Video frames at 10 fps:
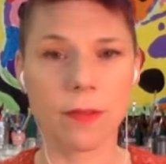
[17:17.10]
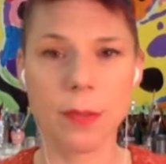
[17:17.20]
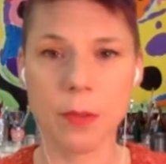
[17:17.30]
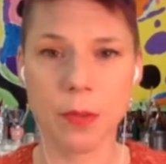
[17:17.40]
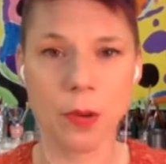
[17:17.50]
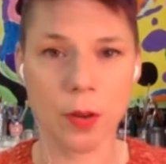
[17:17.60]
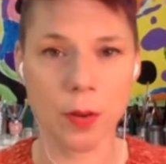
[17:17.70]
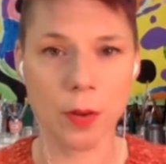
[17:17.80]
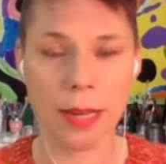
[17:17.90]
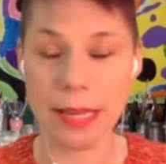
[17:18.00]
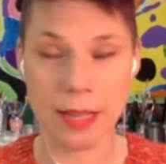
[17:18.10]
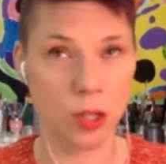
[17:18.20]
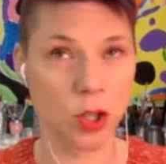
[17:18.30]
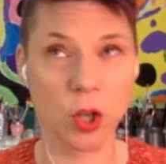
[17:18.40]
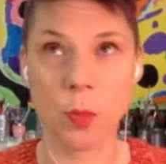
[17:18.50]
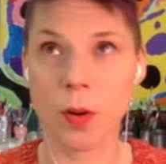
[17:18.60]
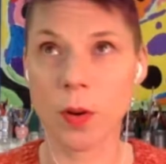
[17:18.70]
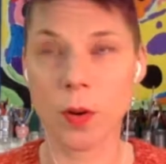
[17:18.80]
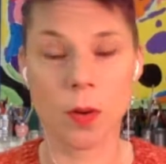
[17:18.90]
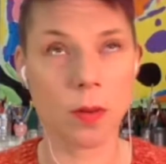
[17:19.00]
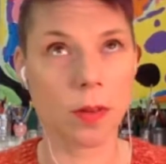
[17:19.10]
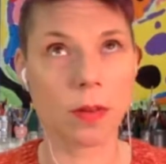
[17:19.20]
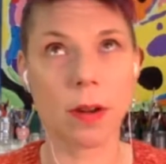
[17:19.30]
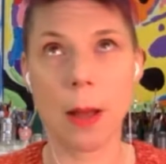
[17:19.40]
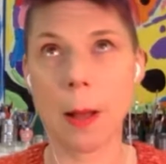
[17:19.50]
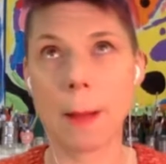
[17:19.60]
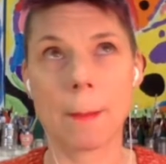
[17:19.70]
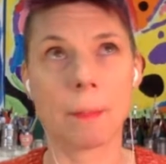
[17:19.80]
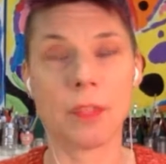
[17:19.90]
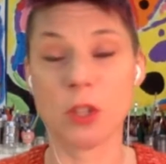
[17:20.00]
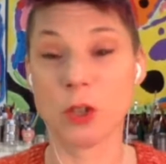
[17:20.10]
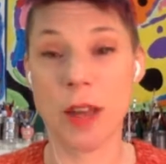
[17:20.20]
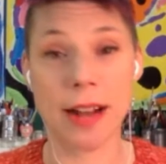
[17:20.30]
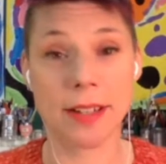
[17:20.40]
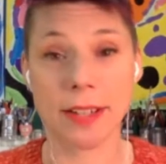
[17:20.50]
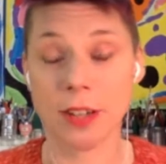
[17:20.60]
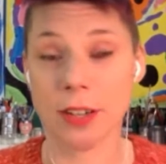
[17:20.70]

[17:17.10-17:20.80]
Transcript: flip through. It's super um, distracting.